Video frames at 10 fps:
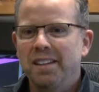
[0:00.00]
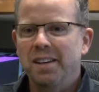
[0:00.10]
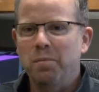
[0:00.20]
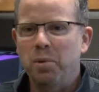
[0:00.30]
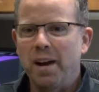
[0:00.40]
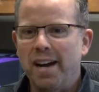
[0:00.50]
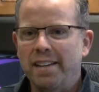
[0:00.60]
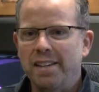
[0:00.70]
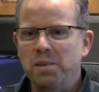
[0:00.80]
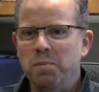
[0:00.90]
a
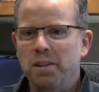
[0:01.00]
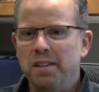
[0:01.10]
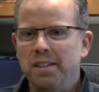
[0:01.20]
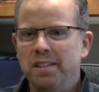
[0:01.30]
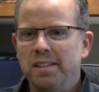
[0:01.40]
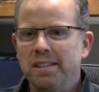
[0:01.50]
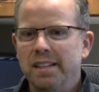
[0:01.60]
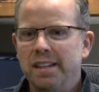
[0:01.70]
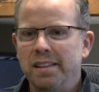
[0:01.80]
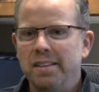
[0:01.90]
practice, but
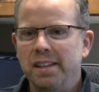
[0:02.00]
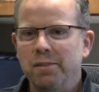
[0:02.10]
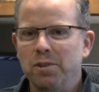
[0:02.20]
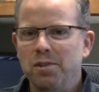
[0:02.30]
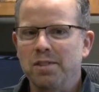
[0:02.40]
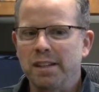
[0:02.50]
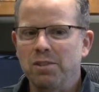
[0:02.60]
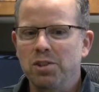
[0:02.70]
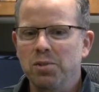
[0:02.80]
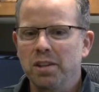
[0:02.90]
I think if you stick
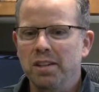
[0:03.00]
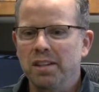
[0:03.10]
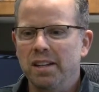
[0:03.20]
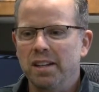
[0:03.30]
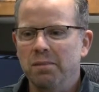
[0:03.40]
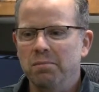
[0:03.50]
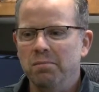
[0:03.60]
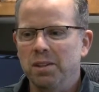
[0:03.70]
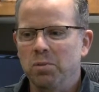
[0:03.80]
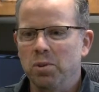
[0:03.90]
to it,
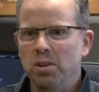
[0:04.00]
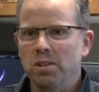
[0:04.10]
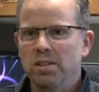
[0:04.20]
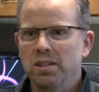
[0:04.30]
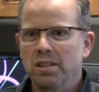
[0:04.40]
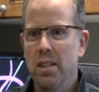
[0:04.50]
it works.